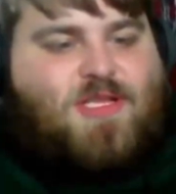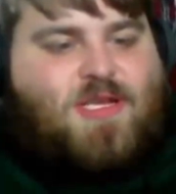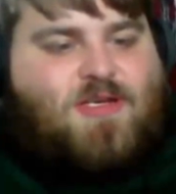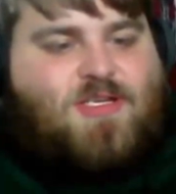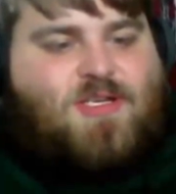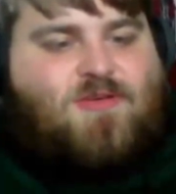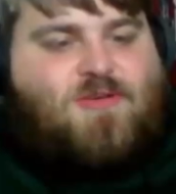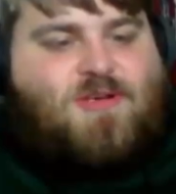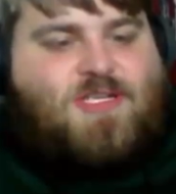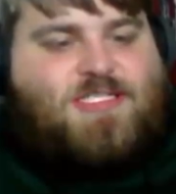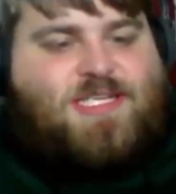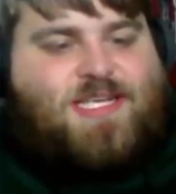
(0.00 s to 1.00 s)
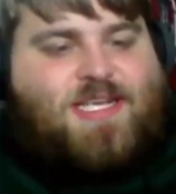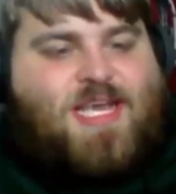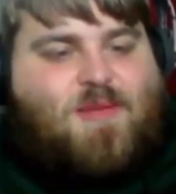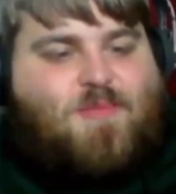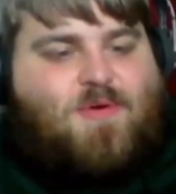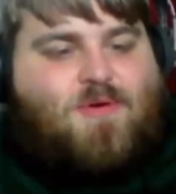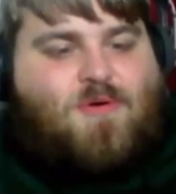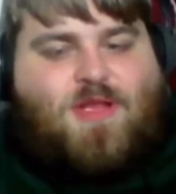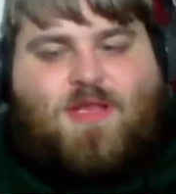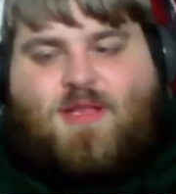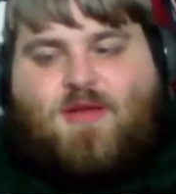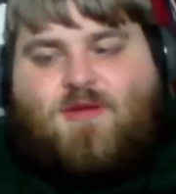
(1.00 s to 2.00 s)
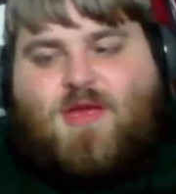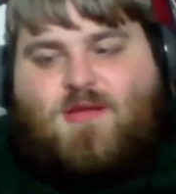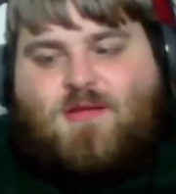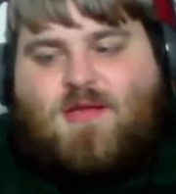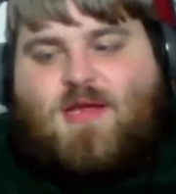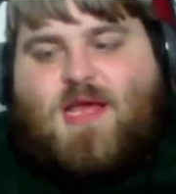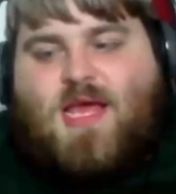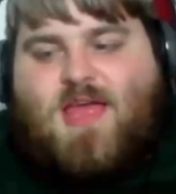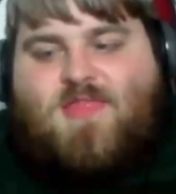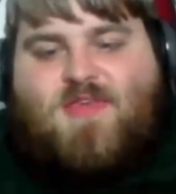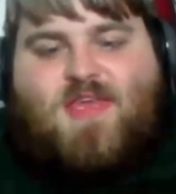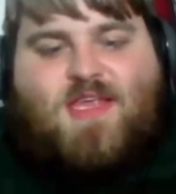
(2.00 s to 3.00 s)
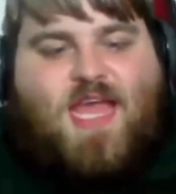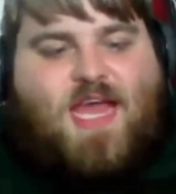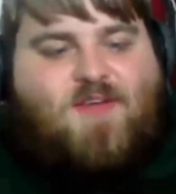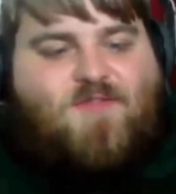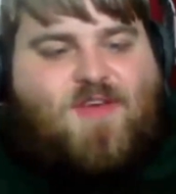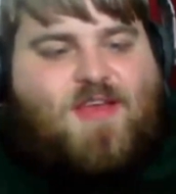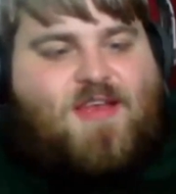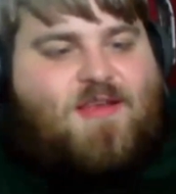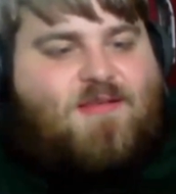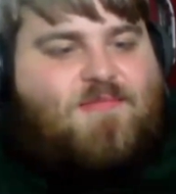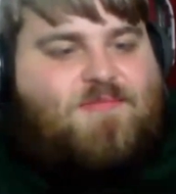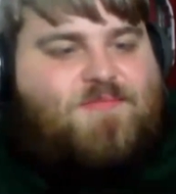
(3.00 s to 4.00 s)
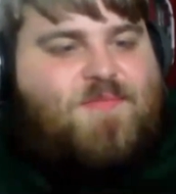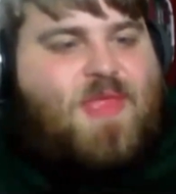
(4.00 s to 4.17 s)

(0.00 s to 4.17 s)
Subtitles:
who took their children to see Deadpool and Logan, and then got offended.